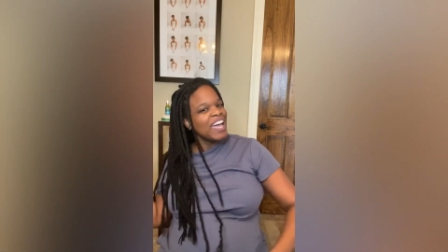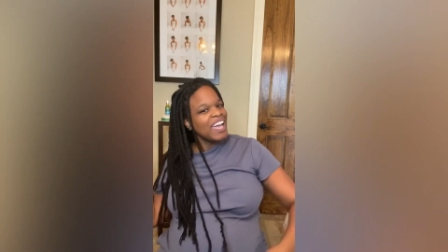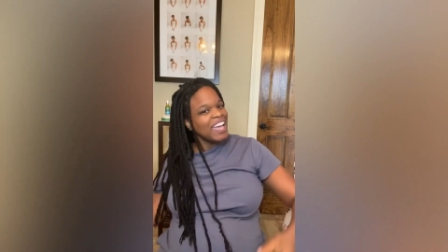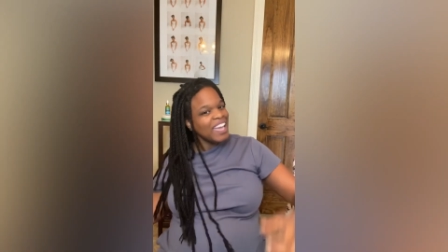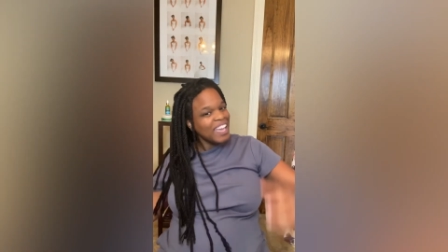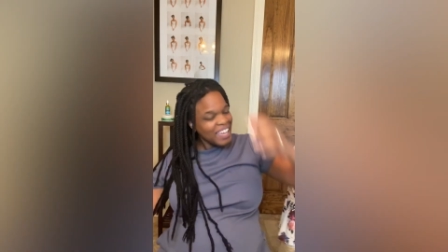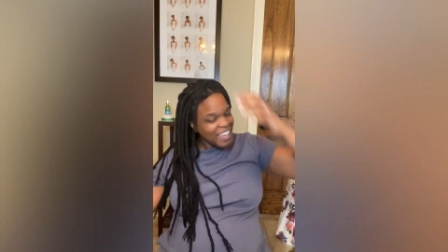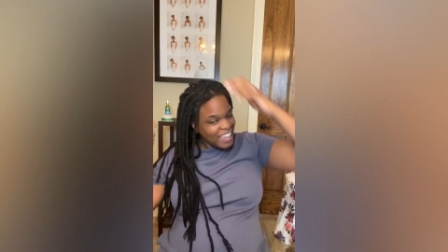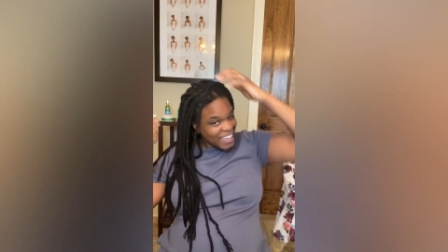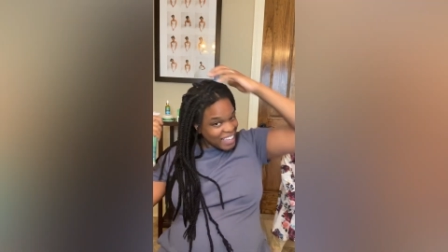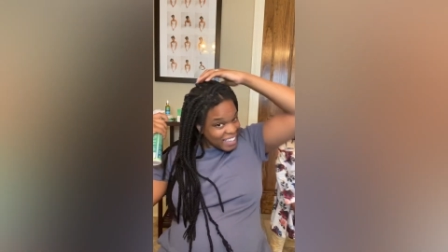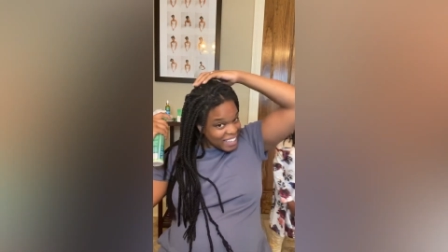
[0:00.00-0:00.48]

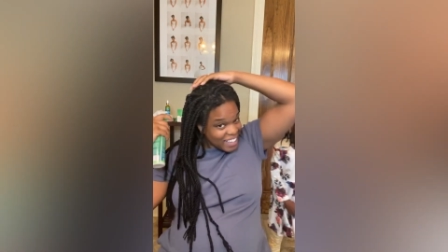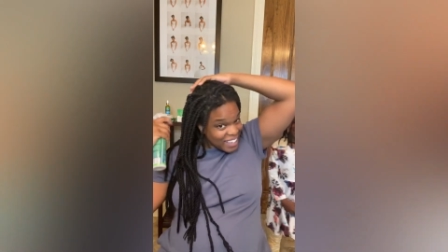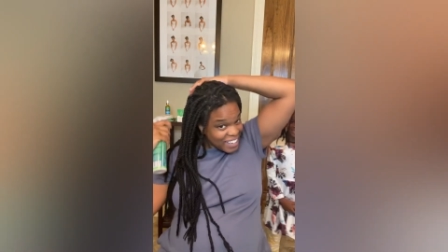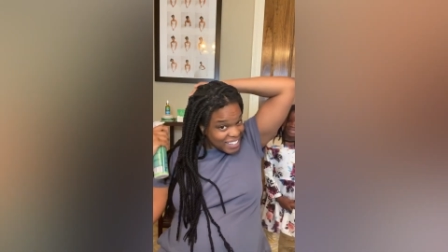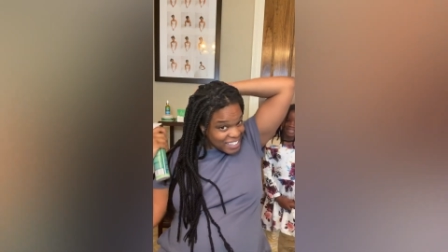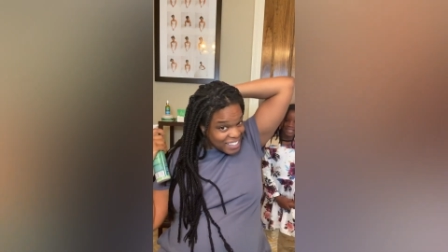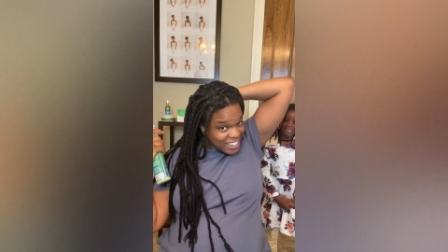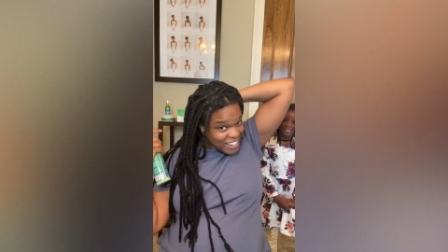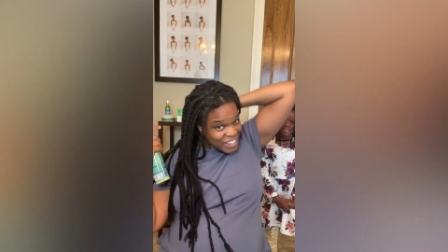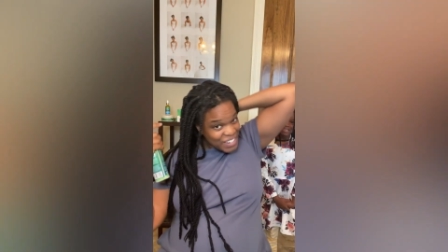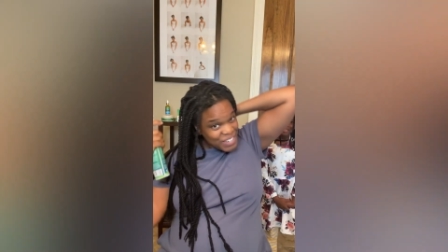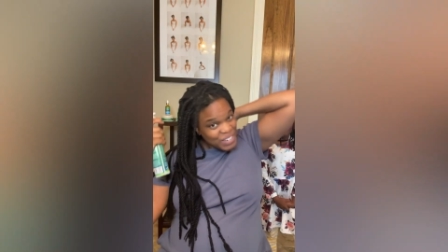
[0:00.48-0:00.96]

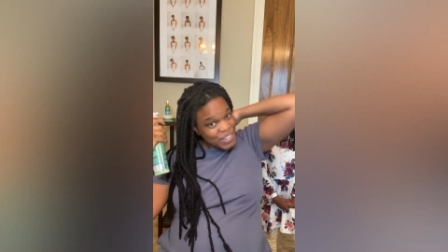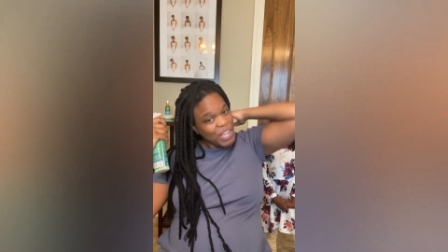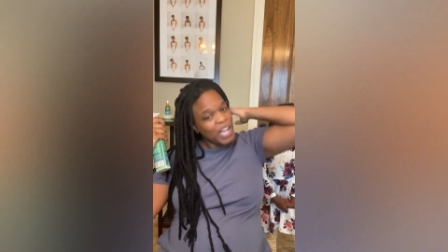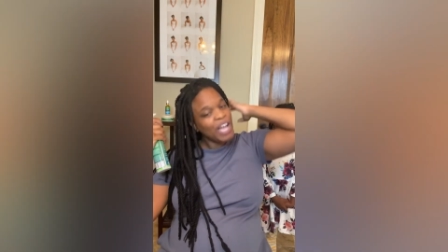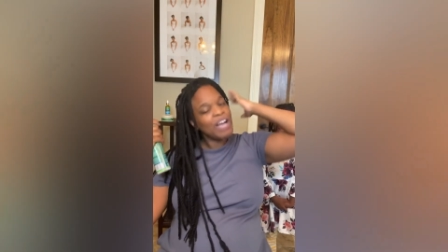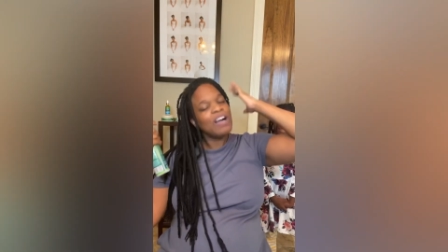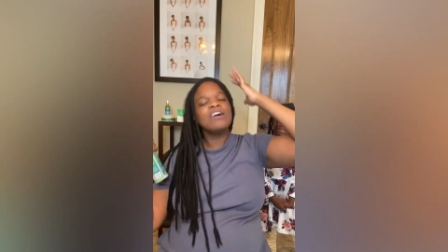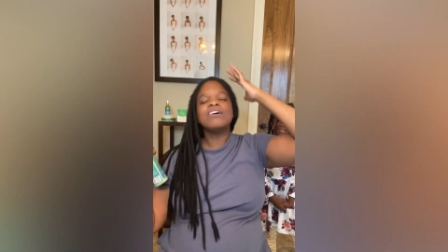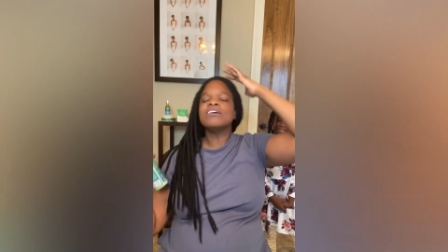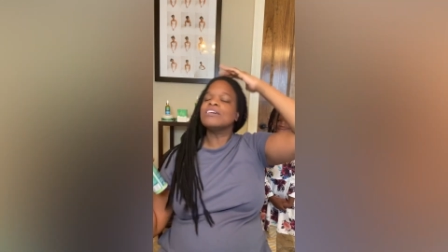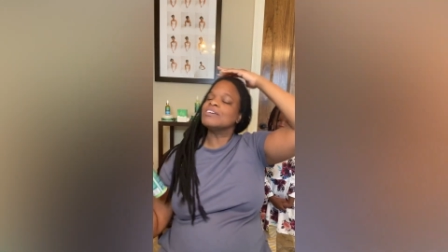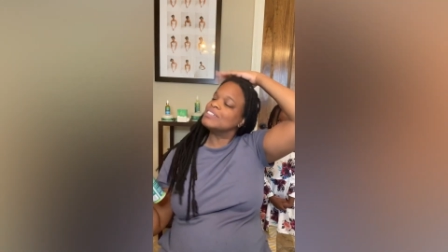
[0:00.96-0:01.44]
And there you
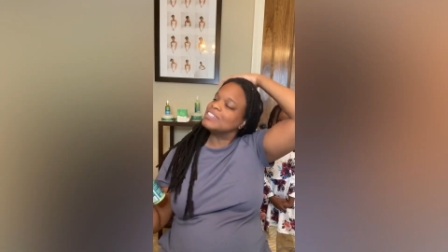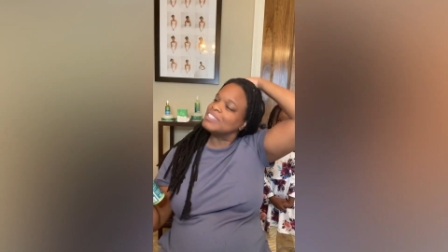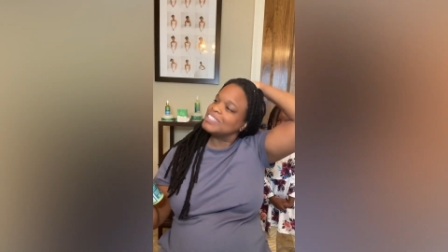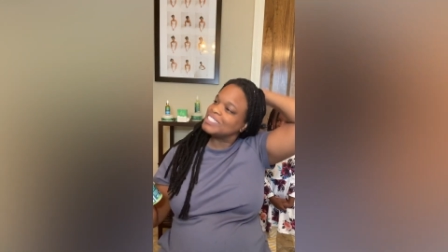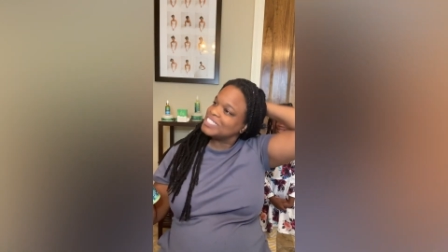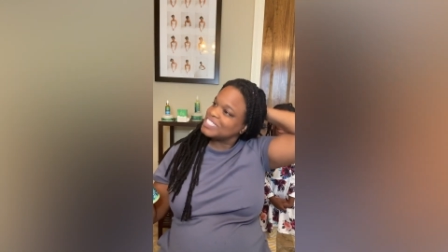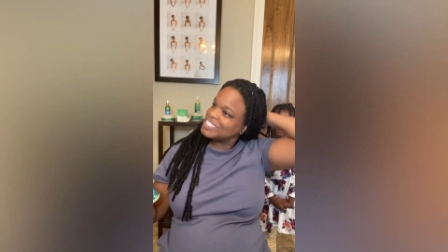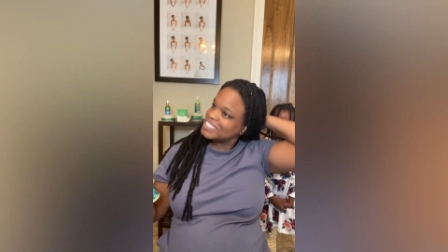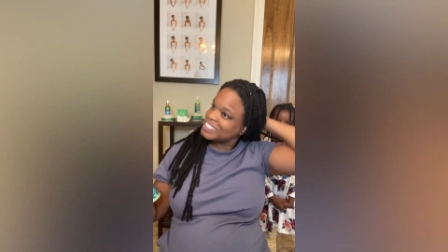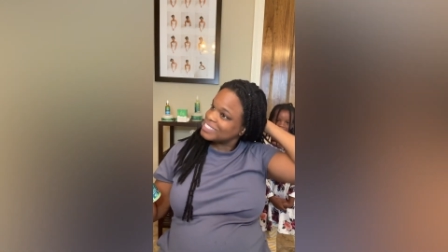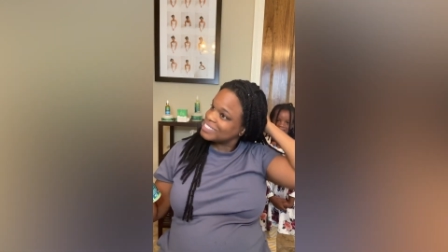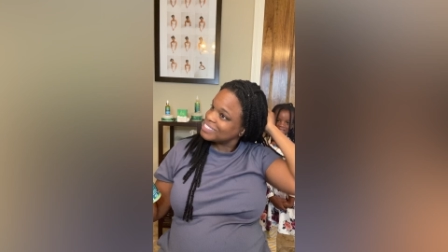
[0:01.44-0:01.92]
go.
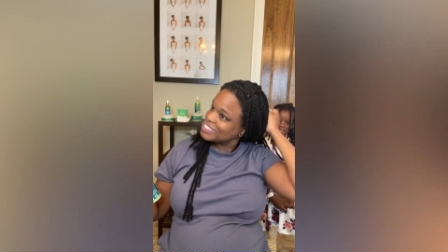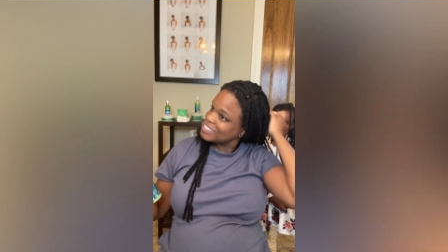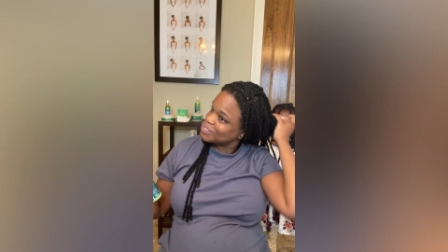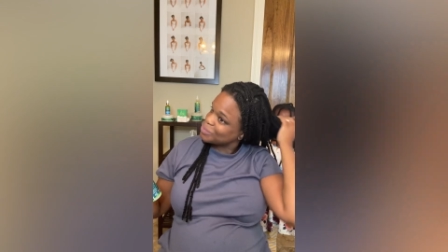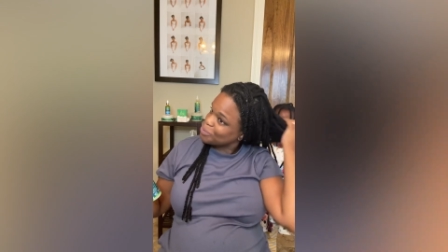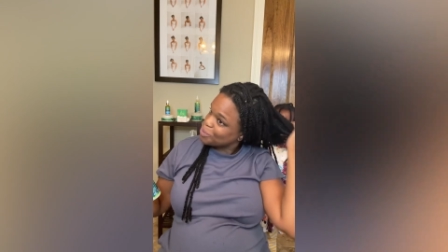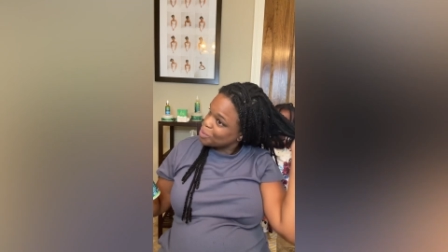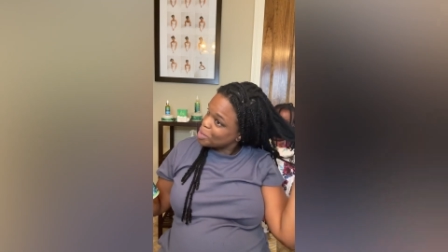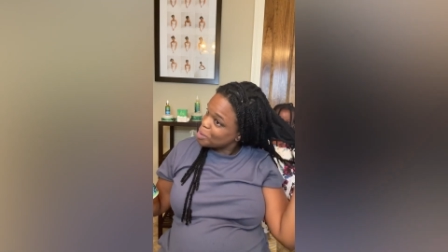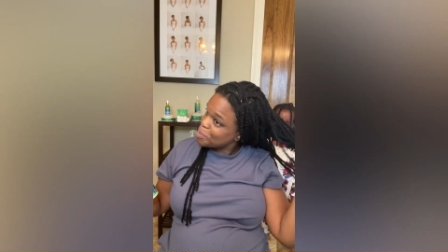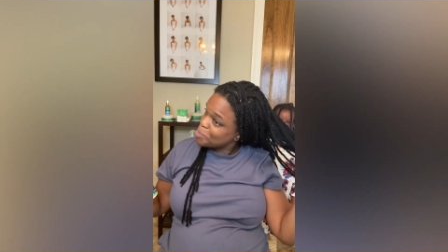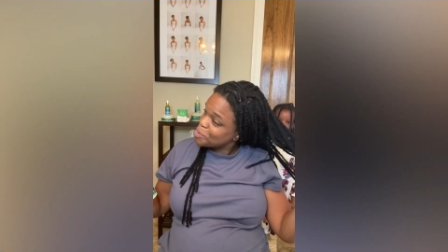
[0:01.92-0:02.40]
And just
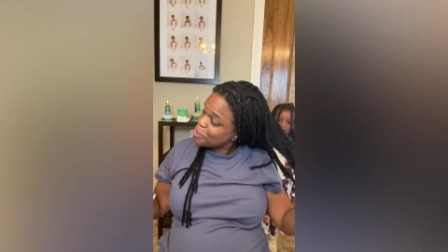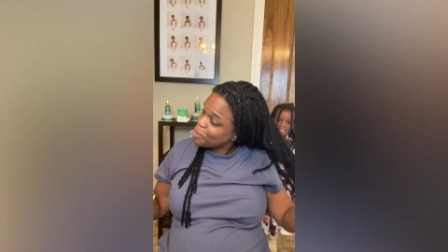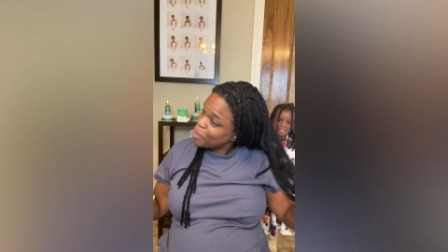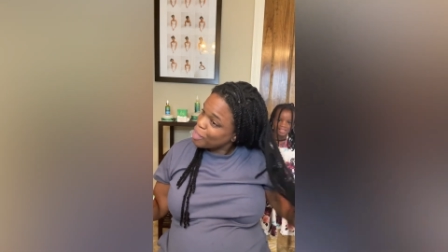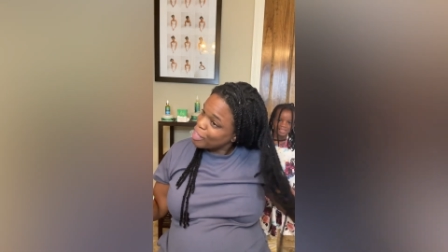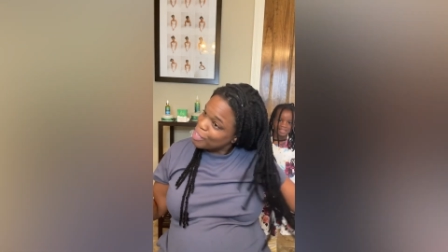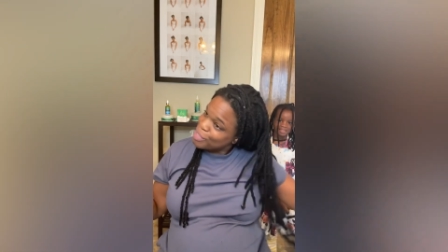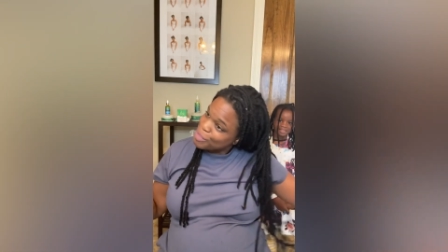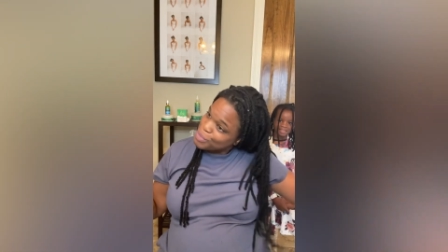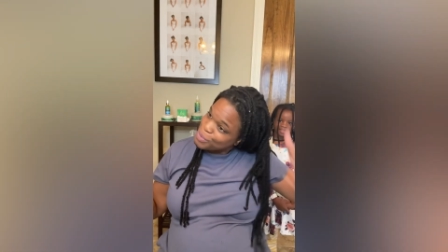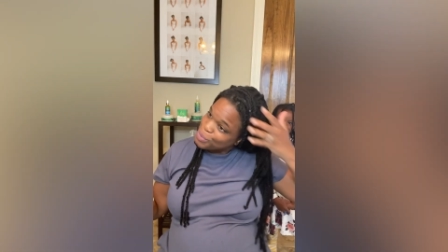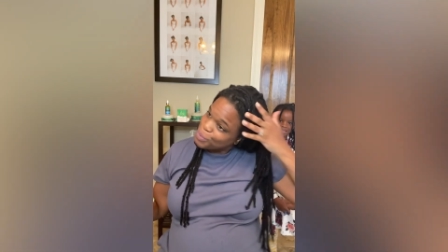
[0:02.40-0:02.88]
rub your
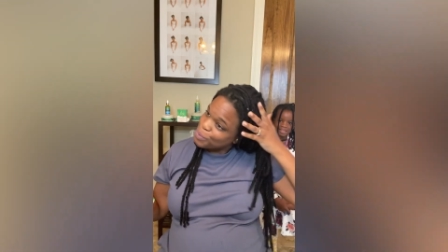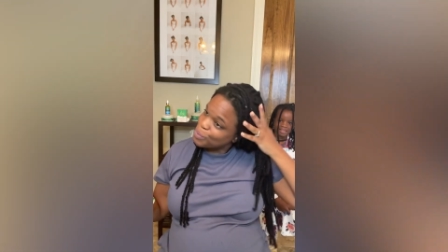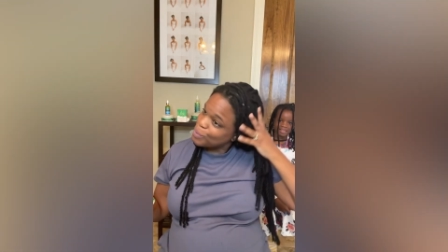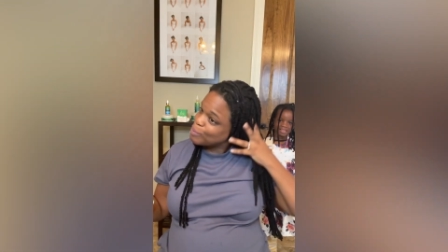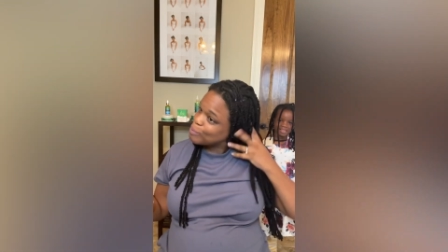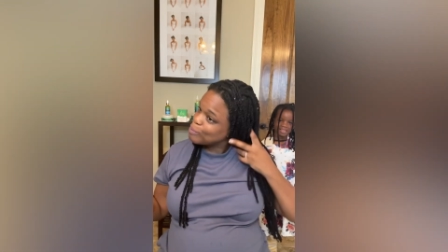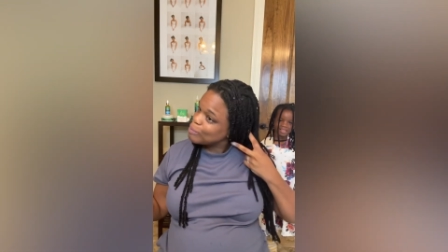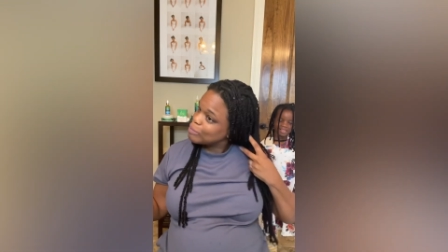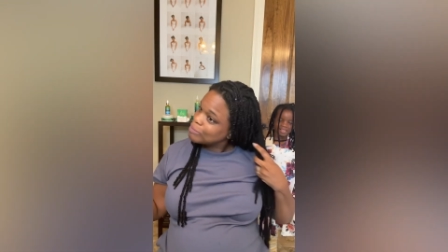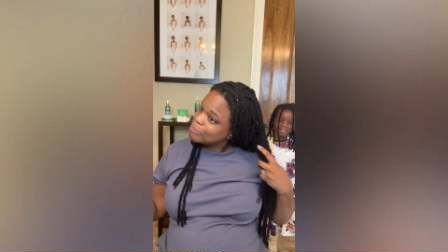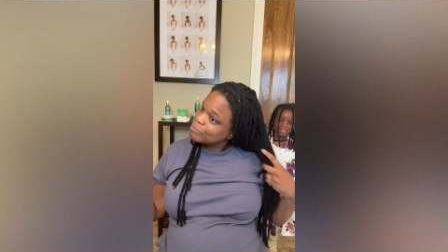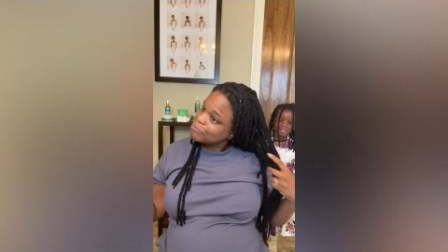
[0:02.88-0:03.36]
hands through.